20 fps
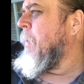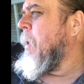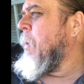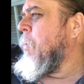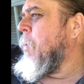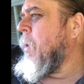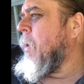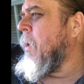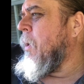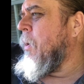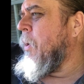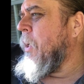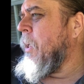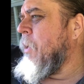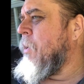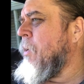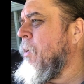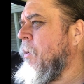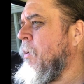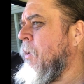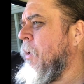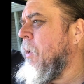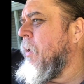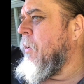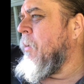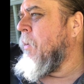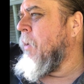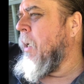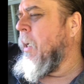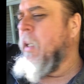We're going to,
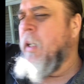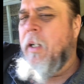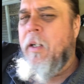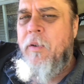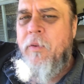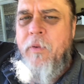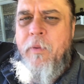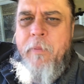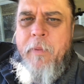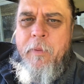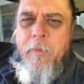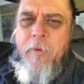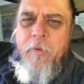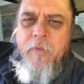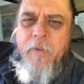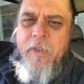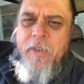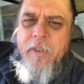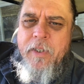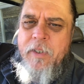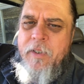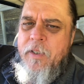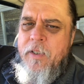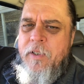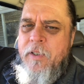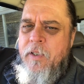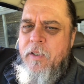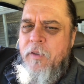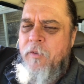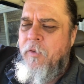I don't remember if I said
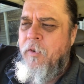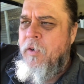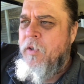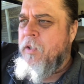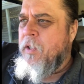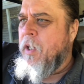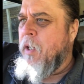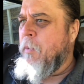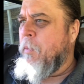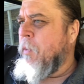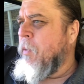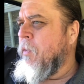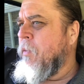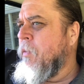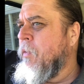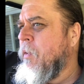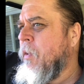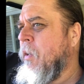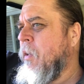this in the first couple